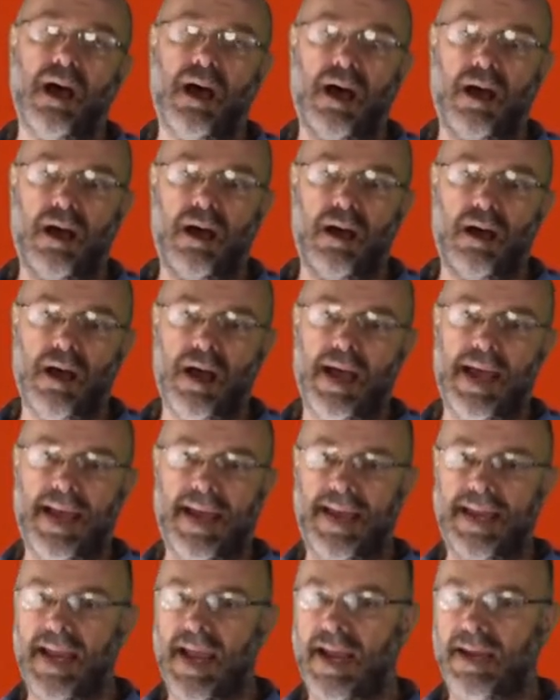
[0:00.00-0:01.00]

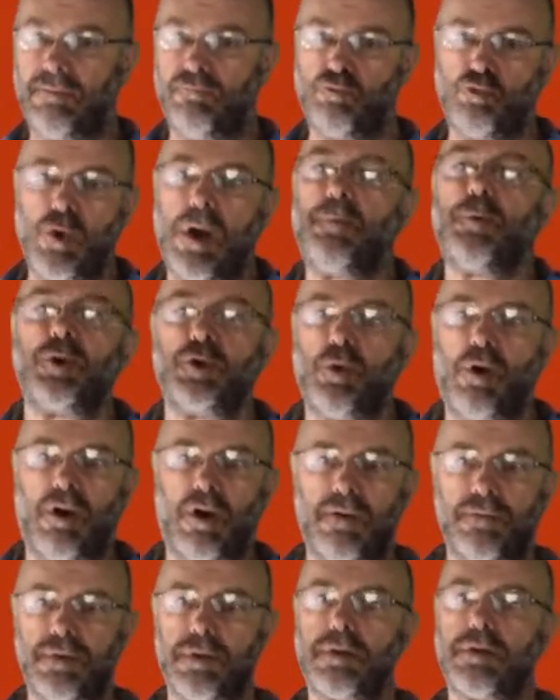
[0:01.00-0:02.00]
a
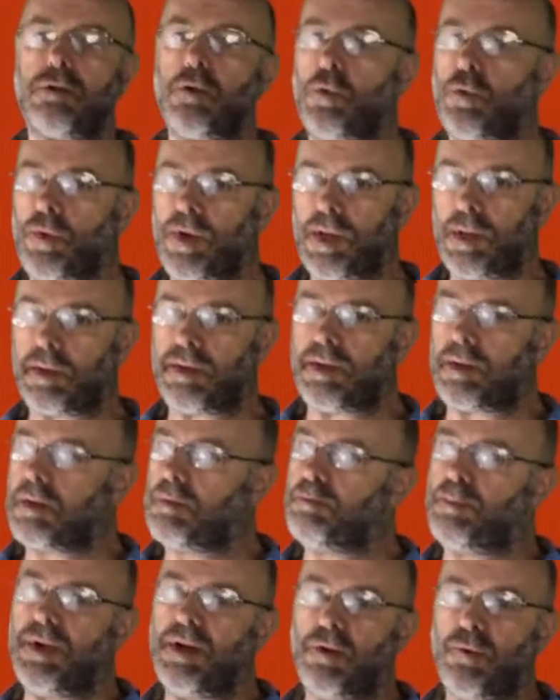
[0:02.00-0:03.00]
repertoire of stories that's
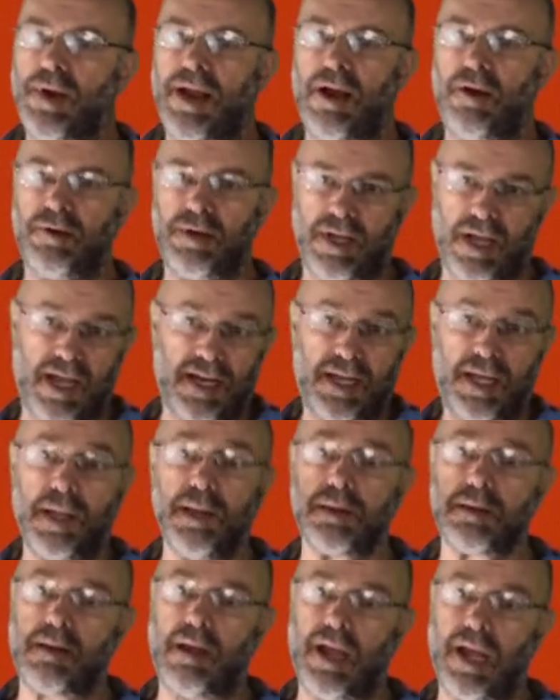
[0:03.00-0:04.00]
been around at
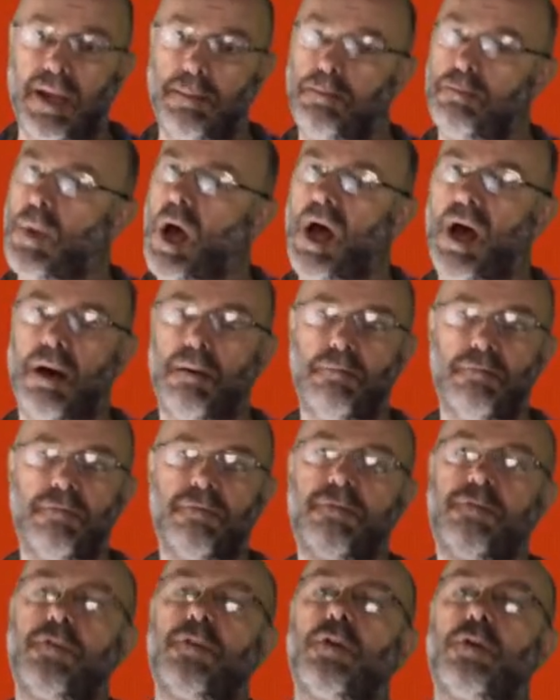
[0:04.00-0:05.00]
his time
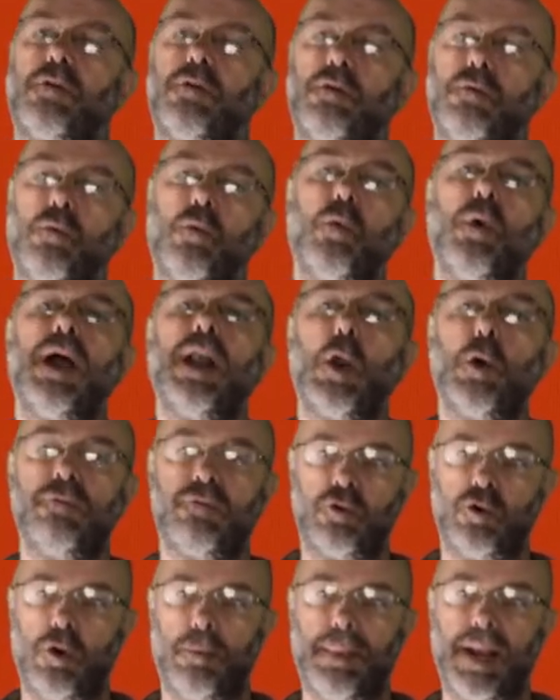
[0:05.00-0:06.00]
for well
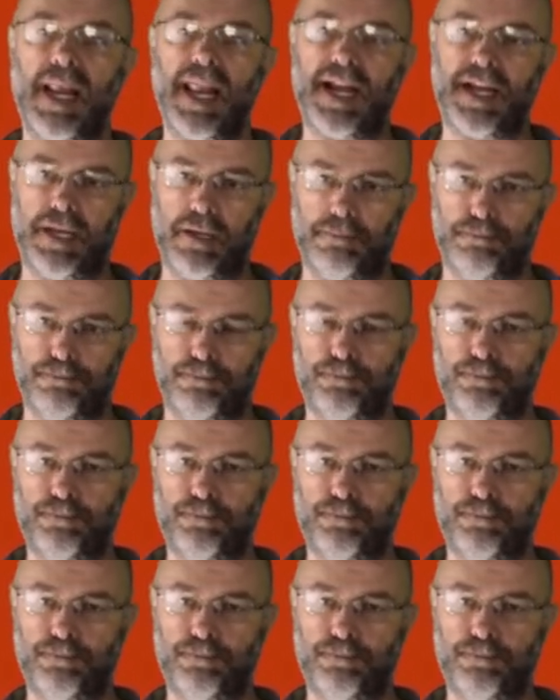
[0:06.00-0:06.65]
over a millennium.